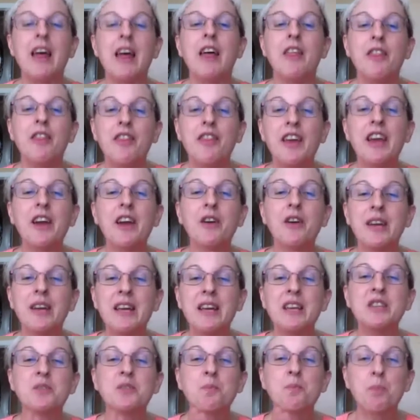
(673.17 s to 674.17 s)
There
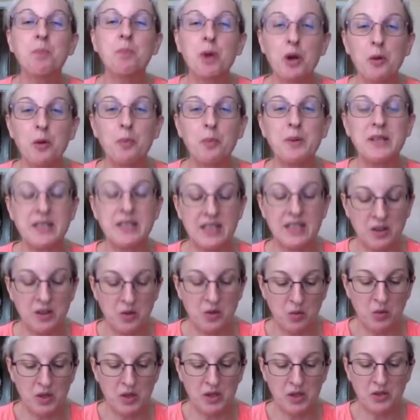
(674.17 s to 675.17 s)
is purpose in
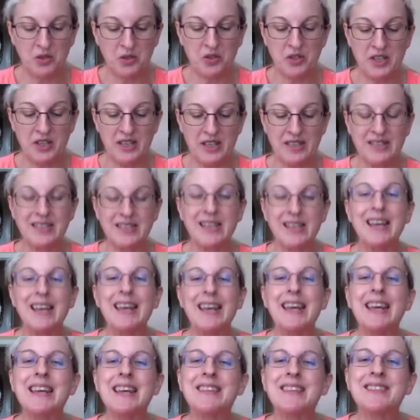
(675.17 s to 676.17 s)
the wilderness.
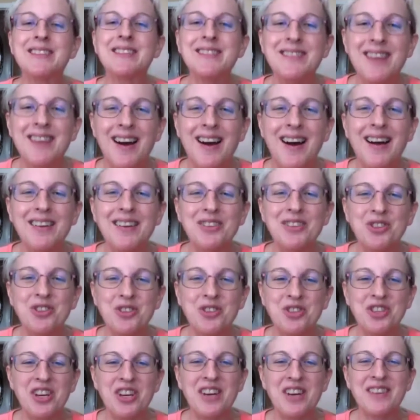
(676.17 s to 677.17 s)
It's not
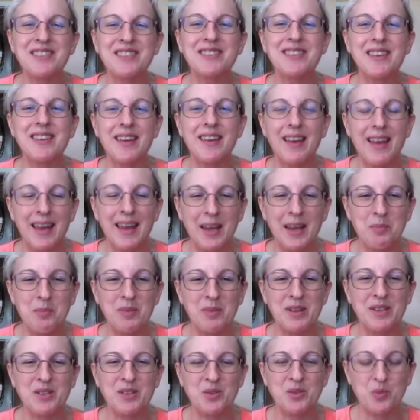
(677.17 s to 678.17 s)
just
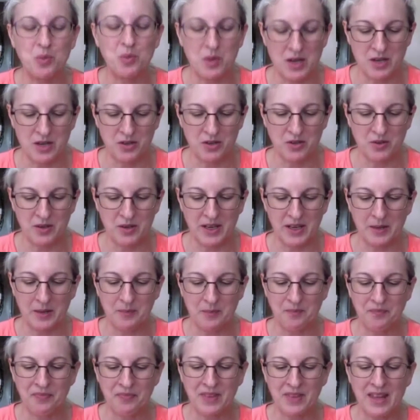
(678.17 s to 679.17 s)
aimless wandering.
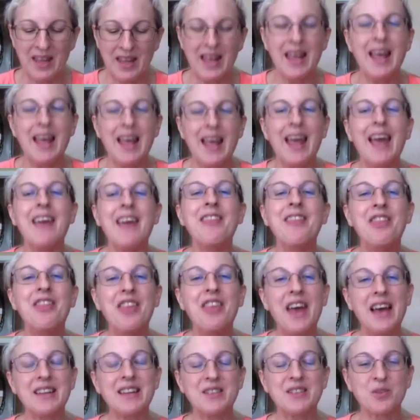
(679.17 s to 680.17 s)
And
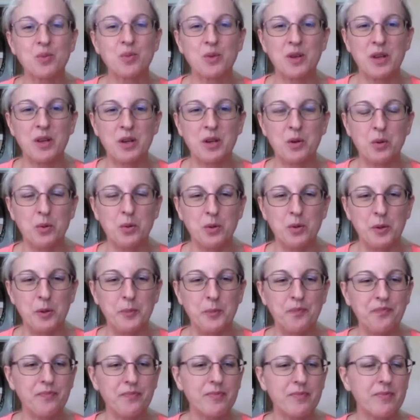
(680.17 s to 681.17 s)
that's really cool.